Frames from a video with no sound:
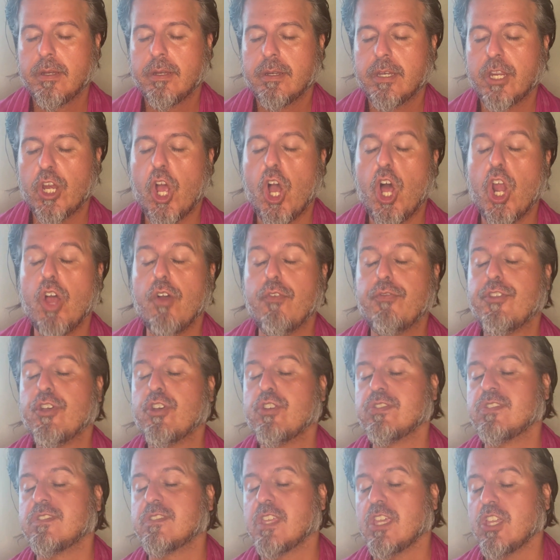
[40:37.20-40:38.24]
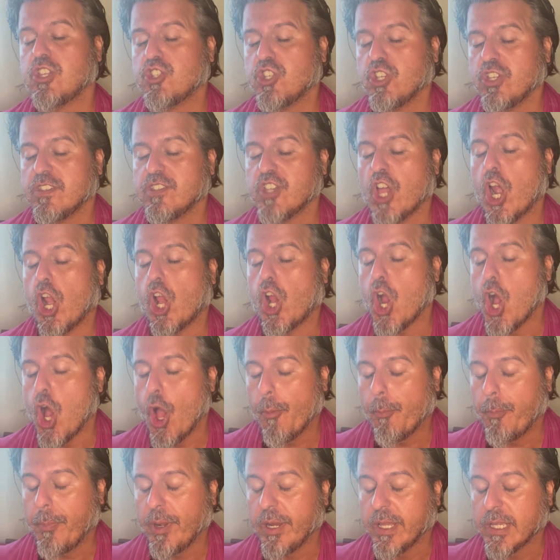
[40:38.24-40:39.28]
that all of those teachings are
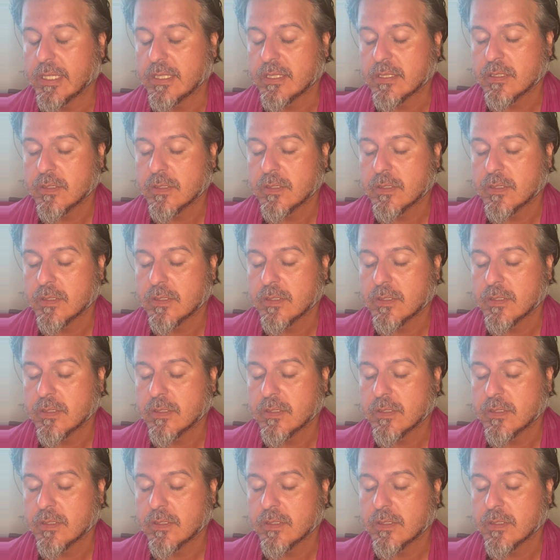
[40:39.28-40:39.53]
complex